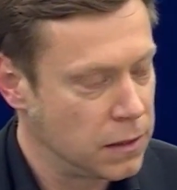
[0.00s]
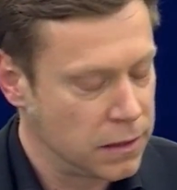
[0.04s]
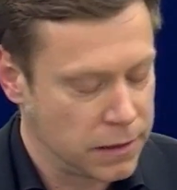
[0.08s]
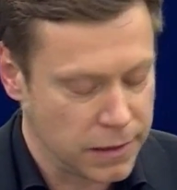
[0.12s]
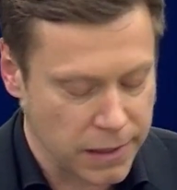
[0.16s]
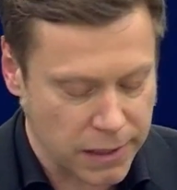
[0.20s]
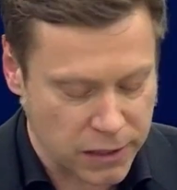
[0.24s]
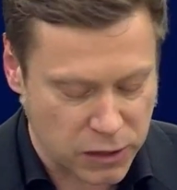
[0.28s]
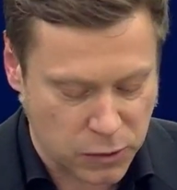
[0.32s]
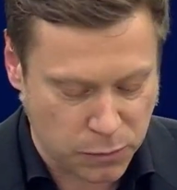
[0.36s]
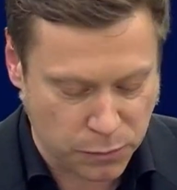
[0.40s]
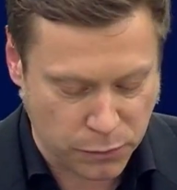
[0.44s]

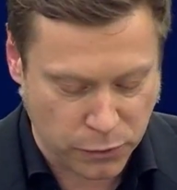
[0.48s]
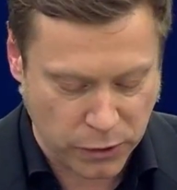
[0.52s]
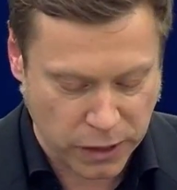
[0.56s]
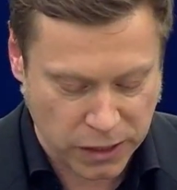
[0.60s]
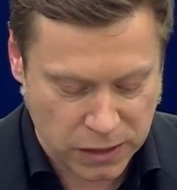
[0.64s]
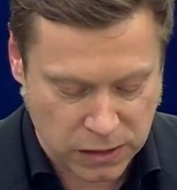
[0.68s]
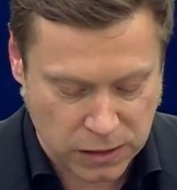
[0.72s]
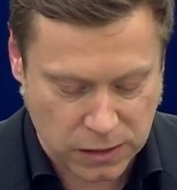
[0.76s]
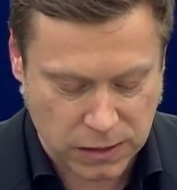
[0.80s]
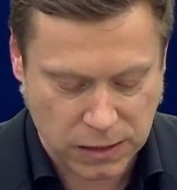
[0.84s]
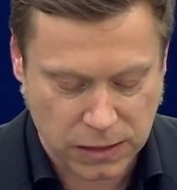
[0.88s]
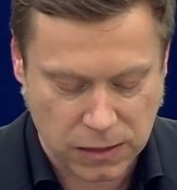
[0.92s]
he
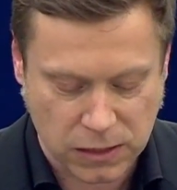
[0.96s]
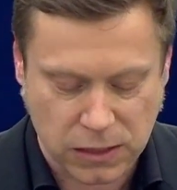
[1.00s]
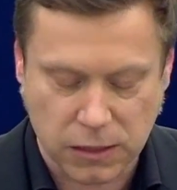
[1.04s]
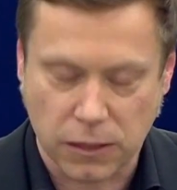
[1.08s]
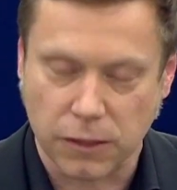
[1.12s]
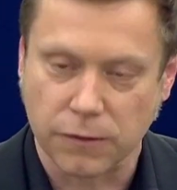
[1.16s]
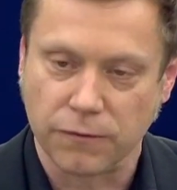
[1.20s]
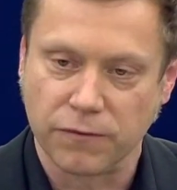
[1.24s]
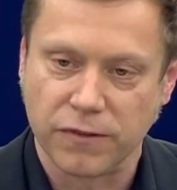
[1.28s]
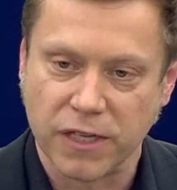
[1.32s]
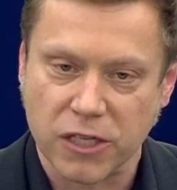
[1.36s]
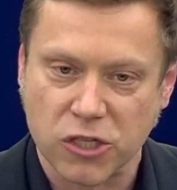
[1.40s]
expressed his
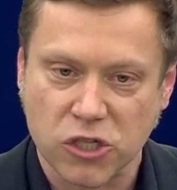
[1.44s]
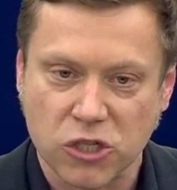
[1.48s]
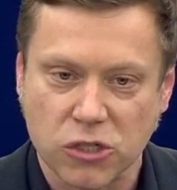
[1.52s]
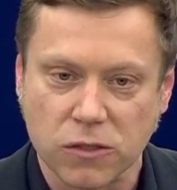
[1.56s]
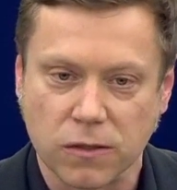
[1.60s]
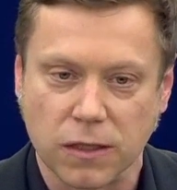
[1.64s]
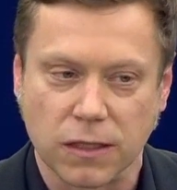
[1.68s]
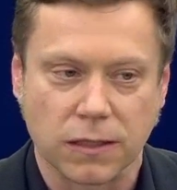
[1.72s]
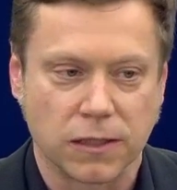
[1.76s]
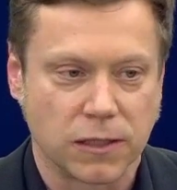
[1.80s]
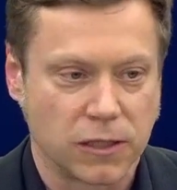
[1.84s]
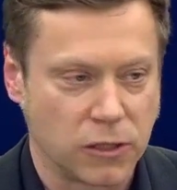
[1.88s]

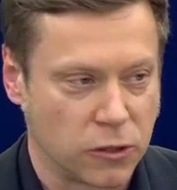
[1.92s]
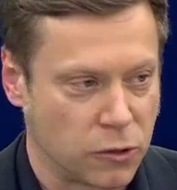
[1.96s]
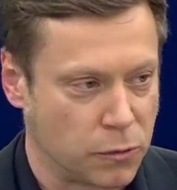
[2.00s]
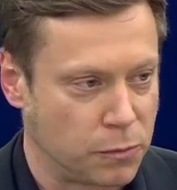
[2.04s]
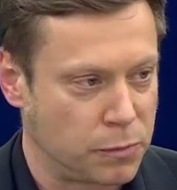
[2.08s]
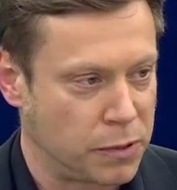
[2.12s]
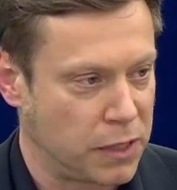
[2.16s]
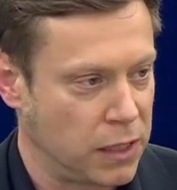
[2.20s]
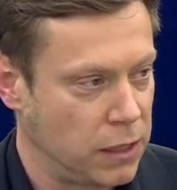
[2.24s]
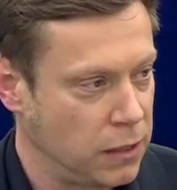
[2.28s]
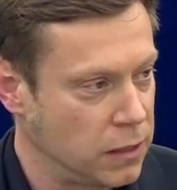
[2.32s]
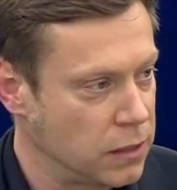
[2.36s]
conviction that
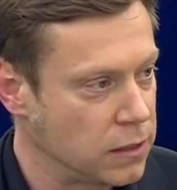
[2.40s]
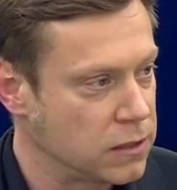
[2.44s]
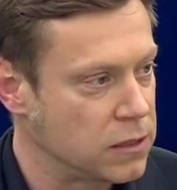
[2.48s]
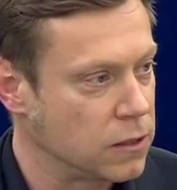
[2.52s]
European